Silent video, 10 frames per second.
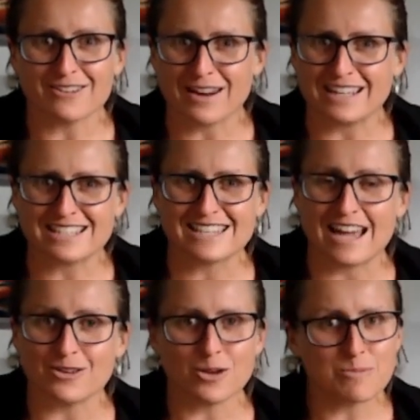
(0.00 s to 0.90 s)
Grate it
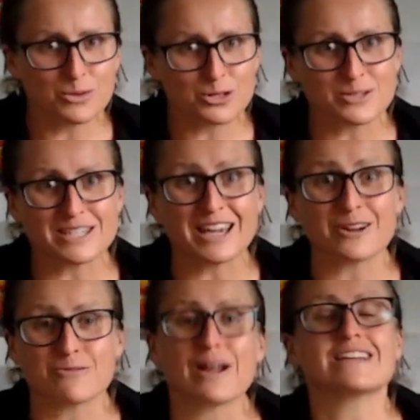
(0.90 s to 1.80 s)
down. No more using a
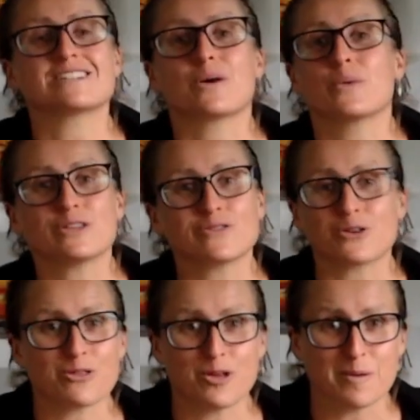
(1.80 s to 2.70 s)
grater when you've got
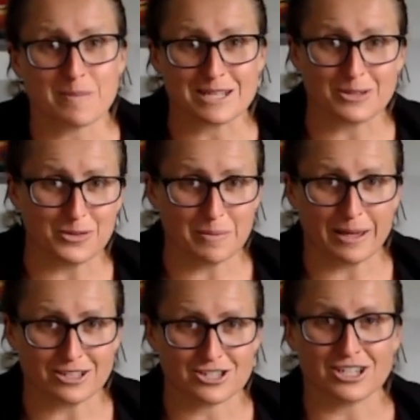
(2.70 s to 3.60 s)
a Thermomix on the
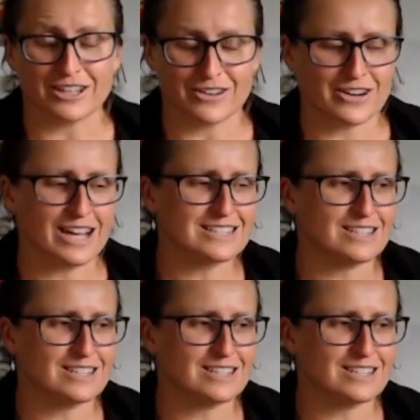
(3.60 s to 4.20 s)
bench, all right?